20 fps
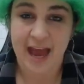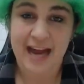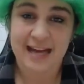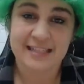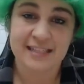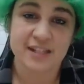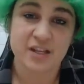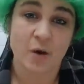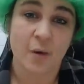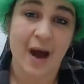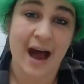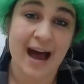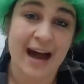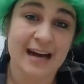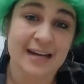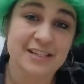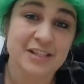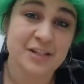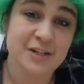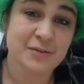And so
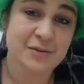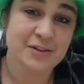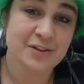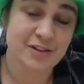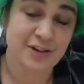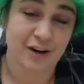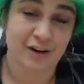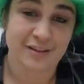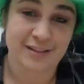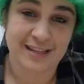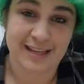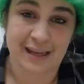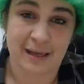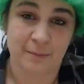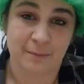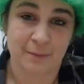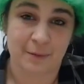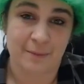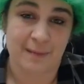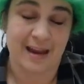as you start to
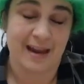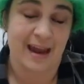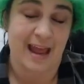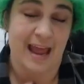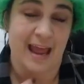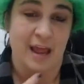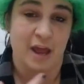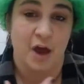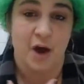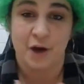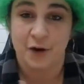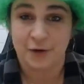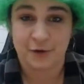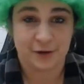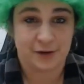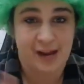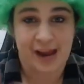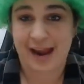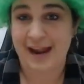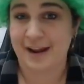implement a
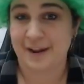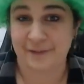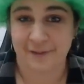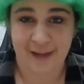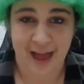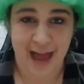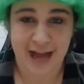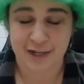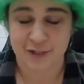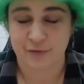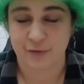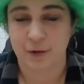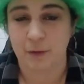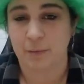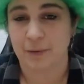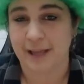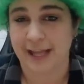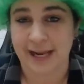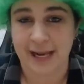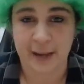creative cash flow
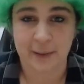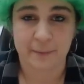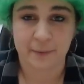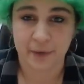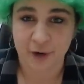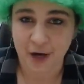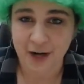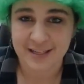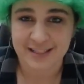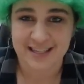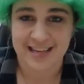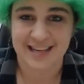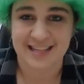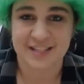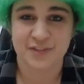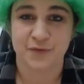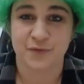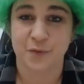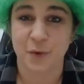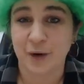planning
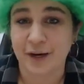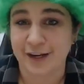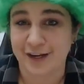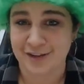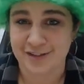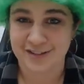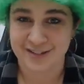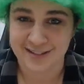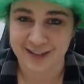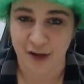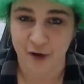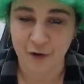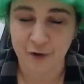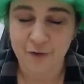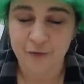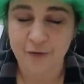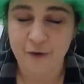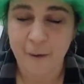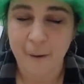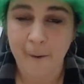process for
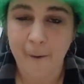yourself,